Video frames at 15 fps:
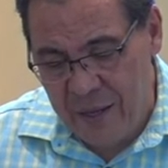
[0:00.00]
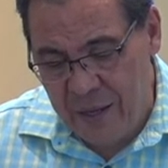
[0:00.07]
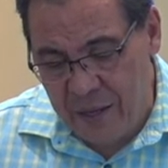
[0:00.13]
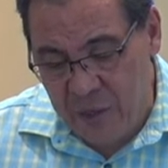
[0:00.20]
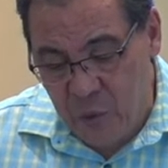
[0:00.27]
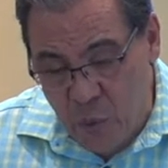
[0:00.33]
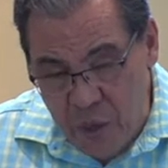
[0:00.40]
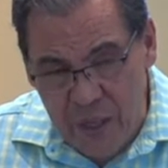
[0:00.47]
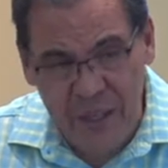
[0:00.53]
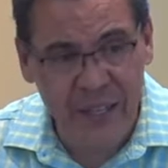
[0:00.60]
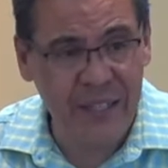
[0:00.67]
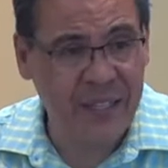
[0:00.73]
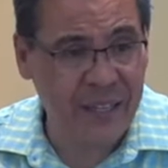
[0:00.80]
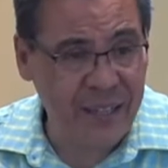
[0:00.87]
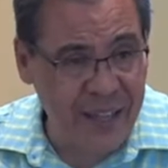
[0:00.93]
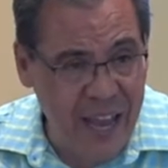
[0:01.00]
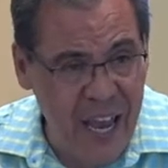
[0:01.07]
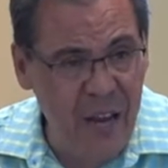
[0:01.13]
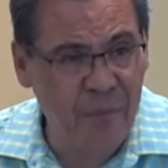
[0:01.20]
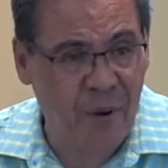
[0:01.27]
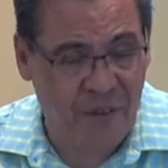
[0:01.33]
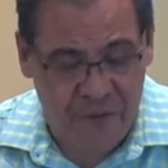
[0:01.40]
He is willing to
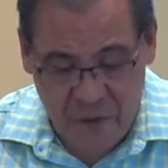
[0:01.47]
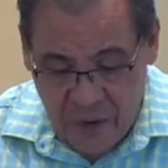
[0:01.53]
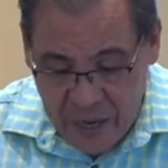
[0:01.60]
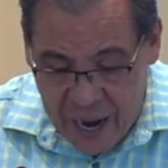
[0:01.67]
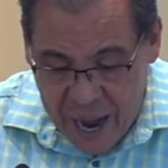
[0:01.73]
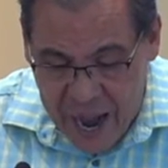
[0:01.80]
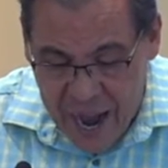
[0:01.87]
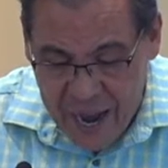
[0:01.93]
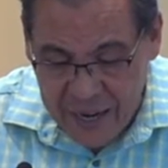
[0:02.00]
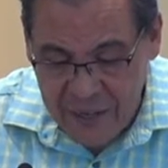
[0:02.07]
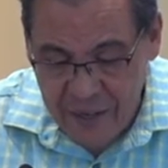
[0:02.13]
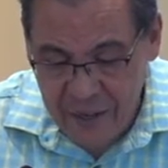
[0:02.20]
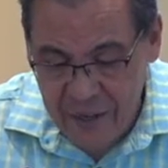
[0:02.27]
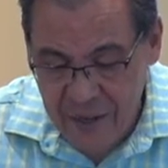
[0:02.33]
labor for God